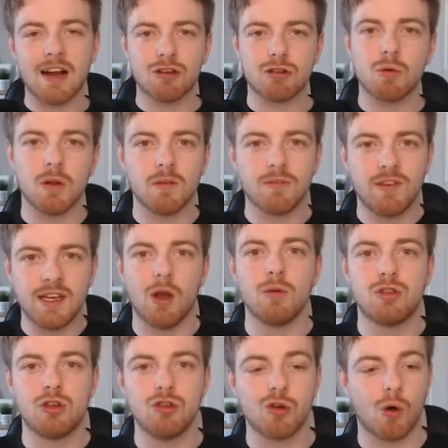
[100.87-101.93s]
actual
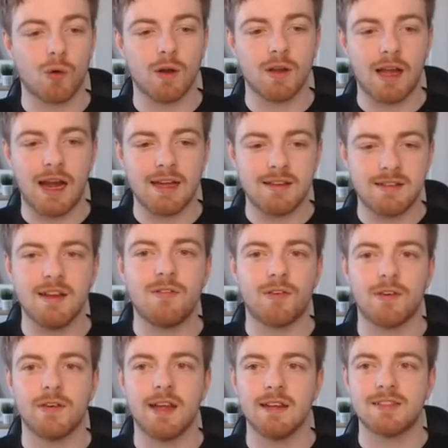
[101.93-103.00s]
video tutorial I did
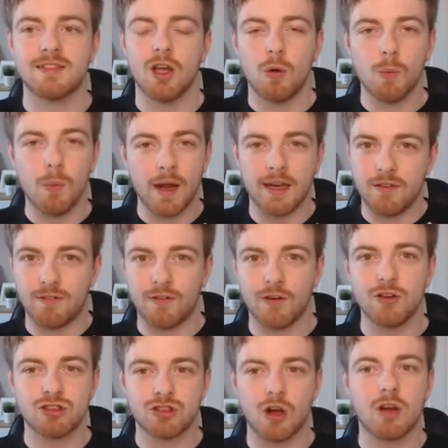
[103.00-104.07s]
for this when I
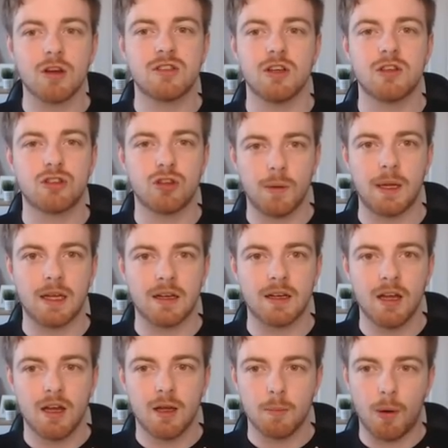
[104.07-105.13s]
first started doing
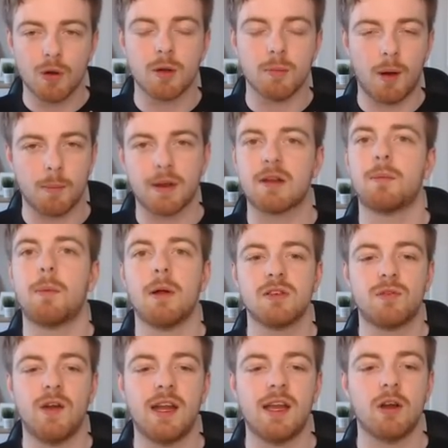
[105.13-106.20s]
Pokemon Brick
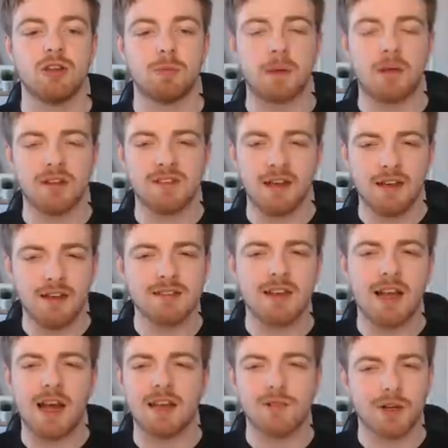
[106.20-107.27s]
Bronze videos, because it is
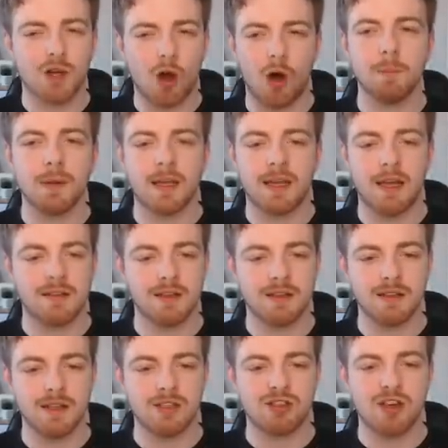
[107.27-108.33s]
kind of a complicated
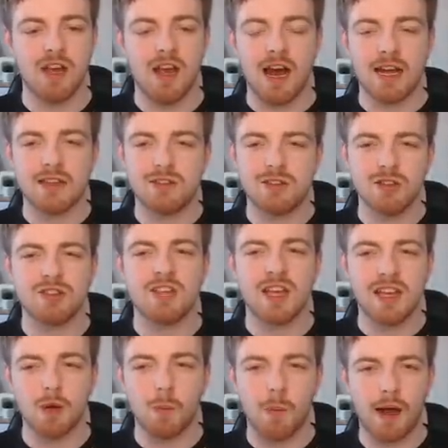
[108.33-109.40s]
glitch and it does
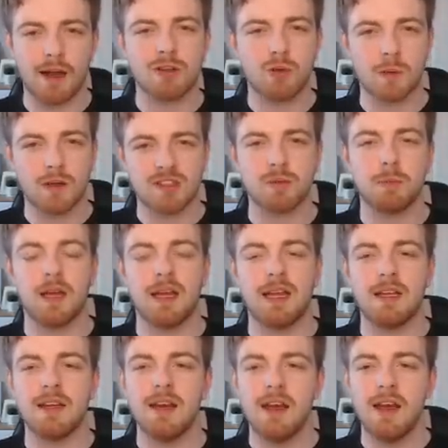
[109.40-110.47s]
take a while to
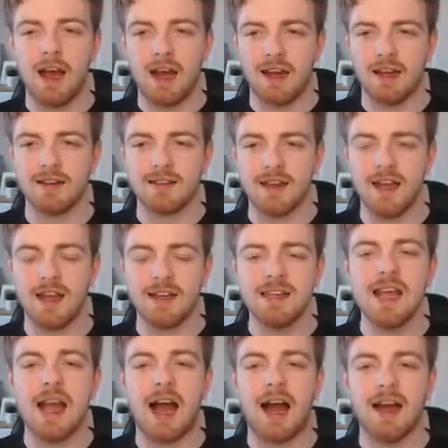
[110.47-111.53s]
explain, and
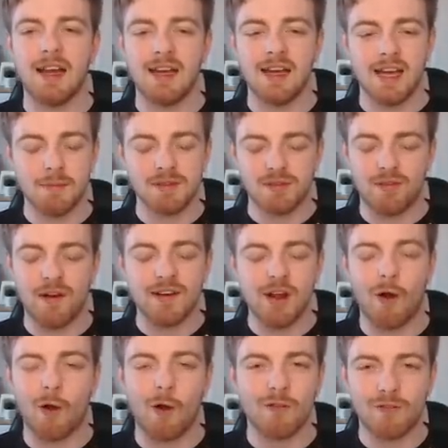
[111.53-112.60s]
yeah, it was very
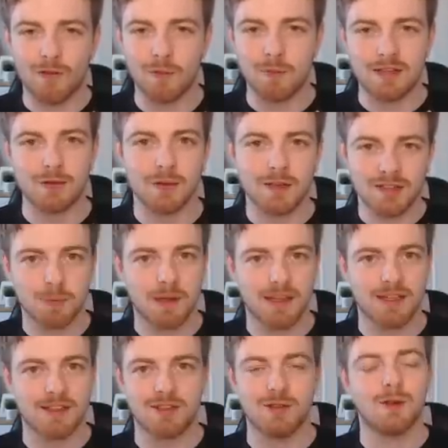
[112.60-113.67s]
hard for me to
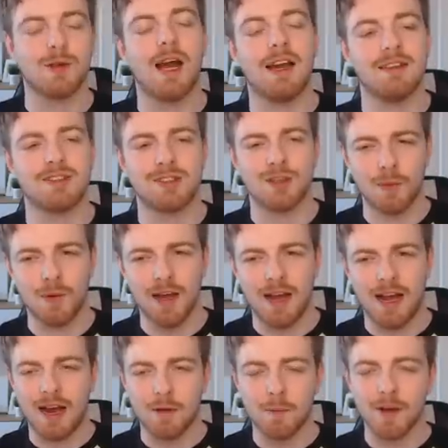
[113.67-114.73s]
explain it to you guys, so
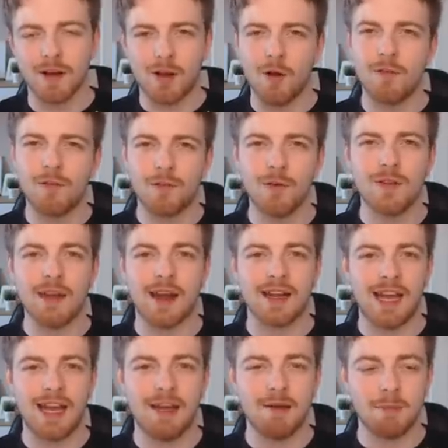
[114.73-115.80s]
I don't want to go through that
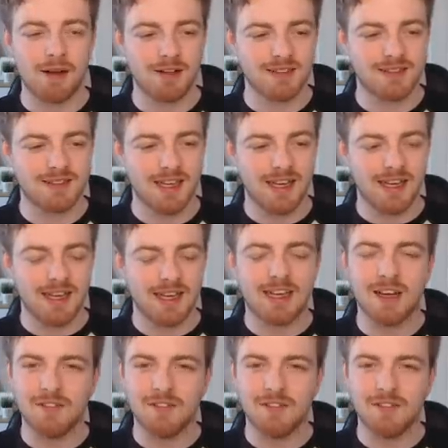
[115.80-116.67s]
again because it